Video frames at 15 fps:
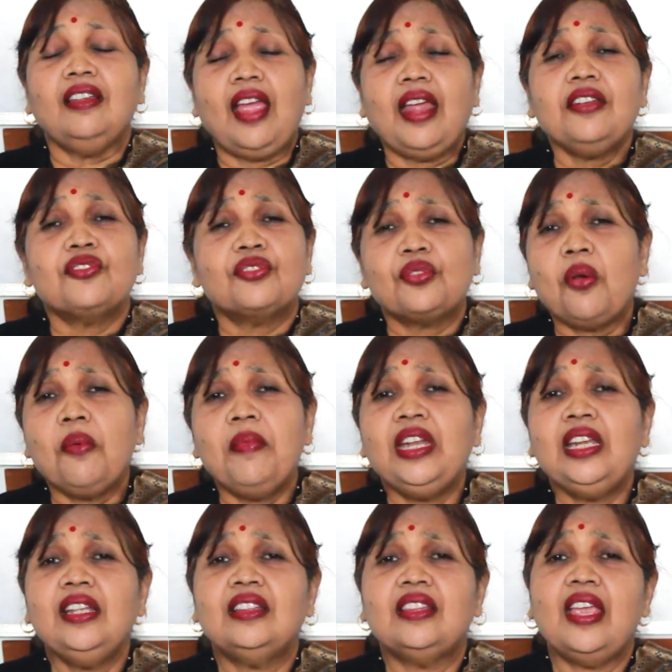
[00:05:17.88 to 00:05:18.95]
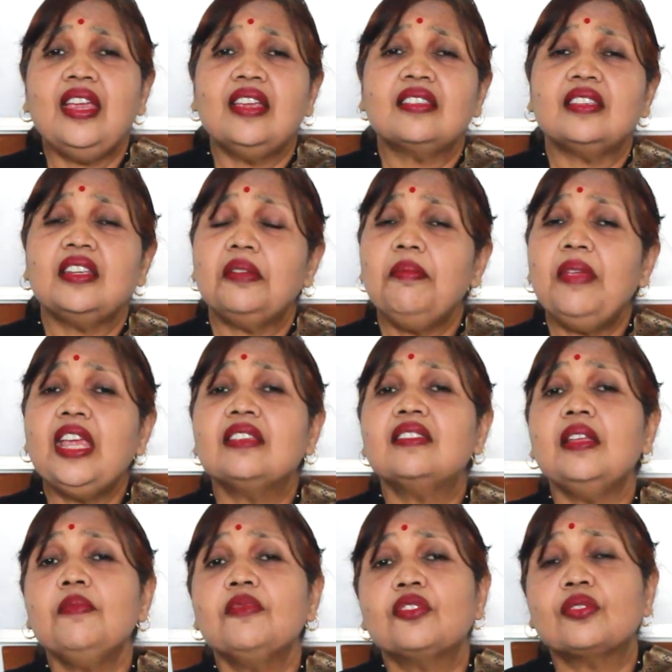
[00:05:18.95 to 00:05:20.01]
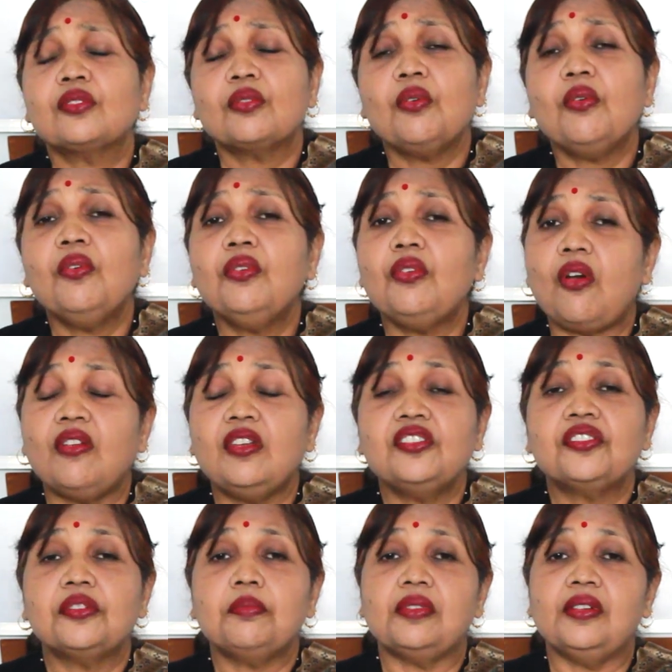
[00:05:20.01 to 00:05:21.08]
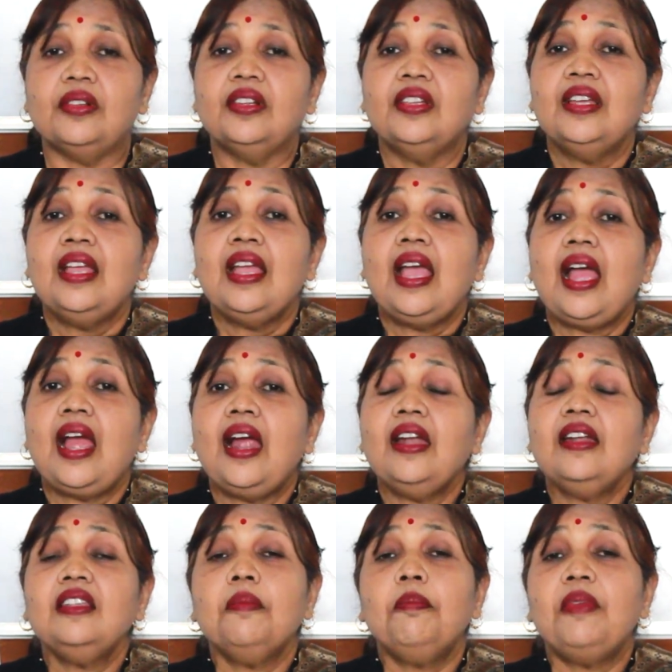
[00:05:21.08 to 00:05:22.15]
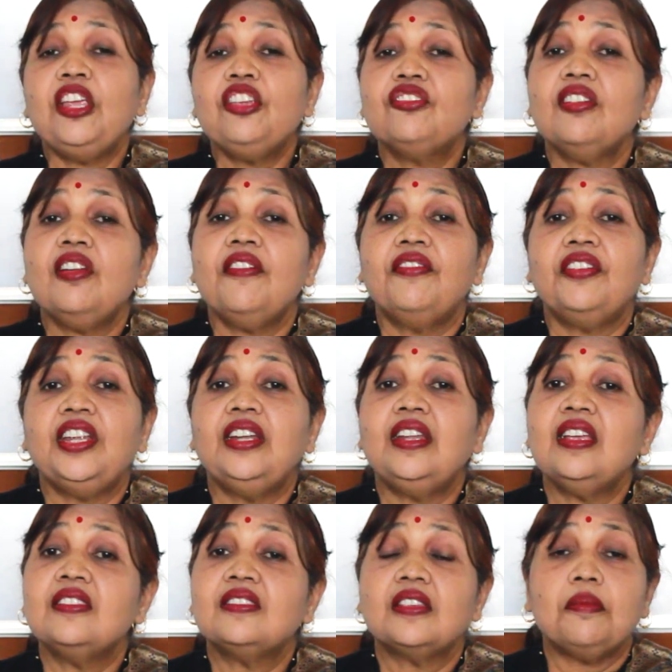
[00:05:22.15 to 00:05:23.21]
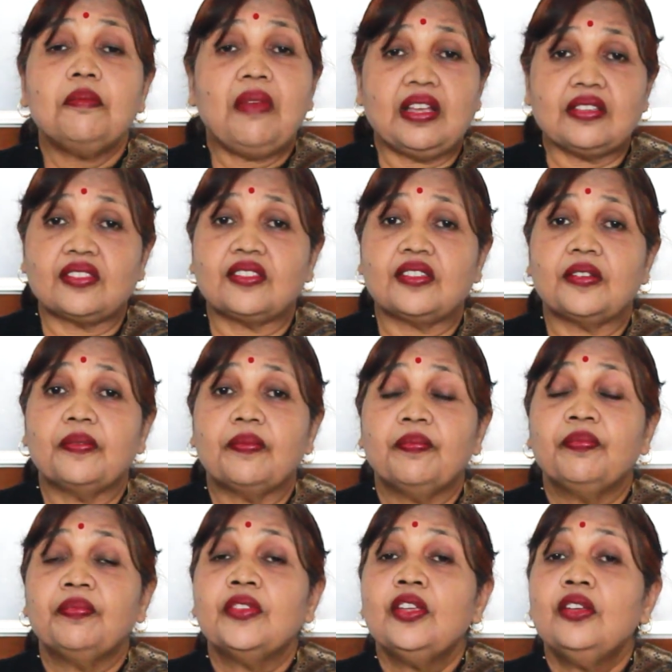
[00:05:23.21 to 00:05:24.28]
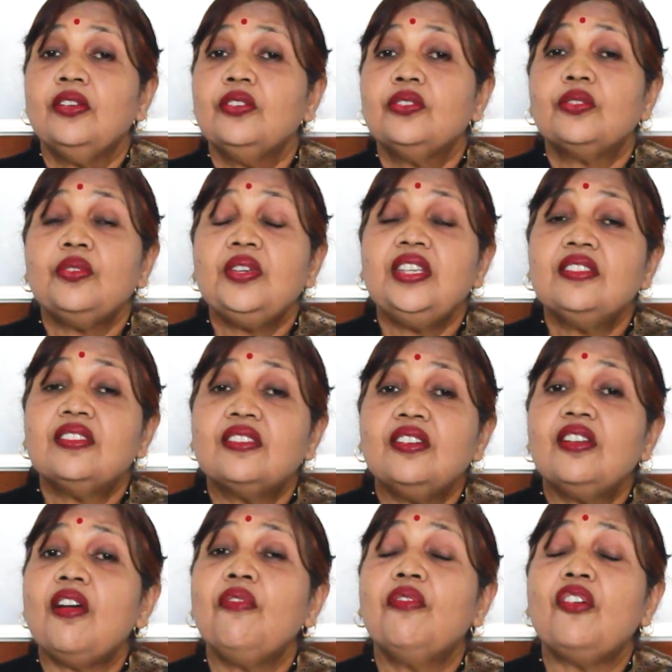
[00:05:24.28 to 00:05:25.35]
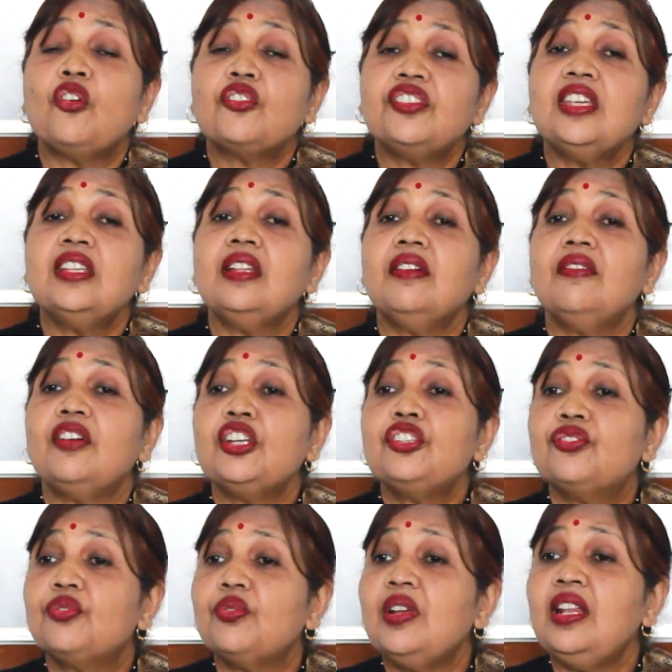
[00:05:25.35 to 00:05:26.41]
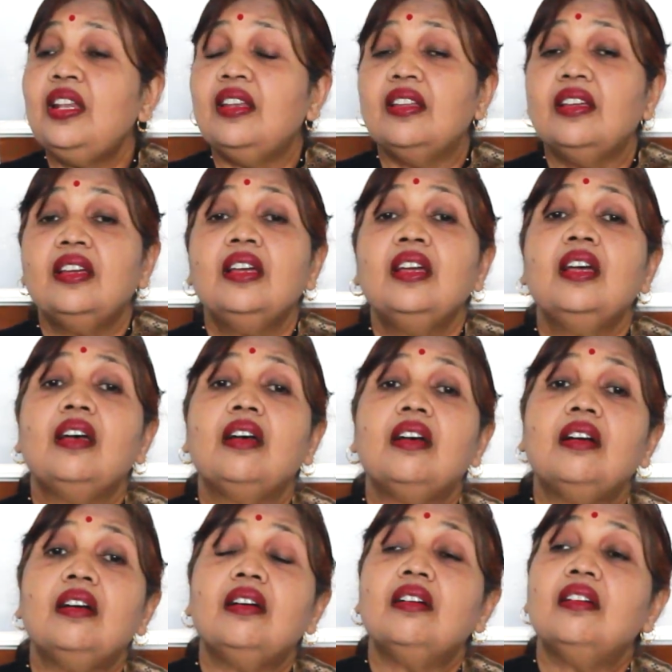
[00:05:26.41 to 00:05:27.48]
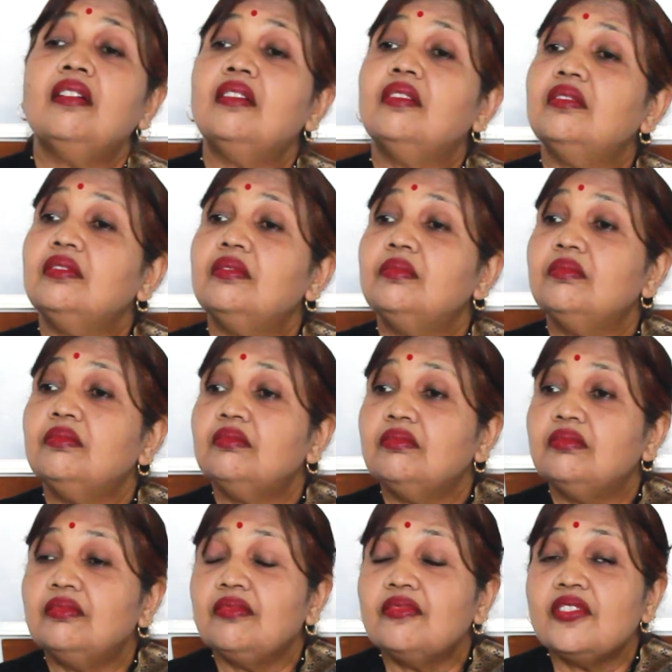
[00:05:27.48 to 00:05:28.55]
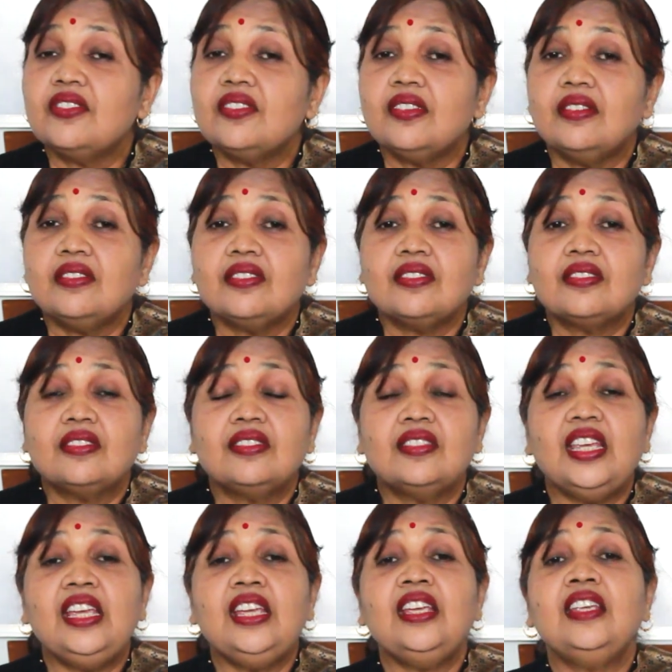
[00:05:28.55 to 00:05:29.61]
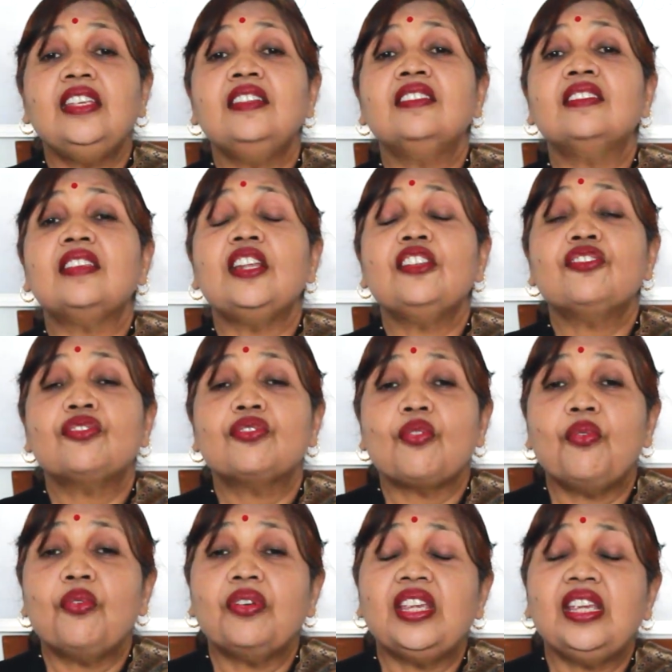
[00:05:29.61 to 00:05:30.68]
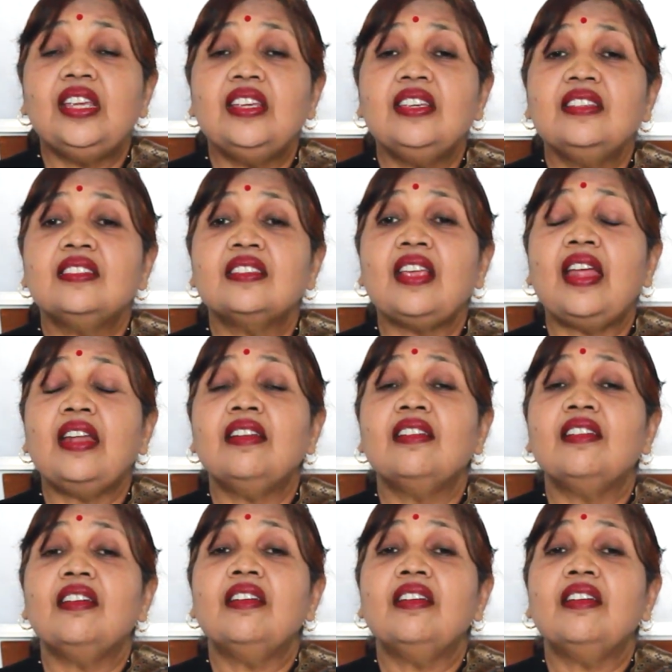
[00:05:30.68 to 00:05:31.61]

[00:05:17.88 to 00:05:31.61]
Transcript: and so many things. It makes them so knowledgeable. And the pleasure of reading is a must. So instead of watching the virtual uh, scenes and stories and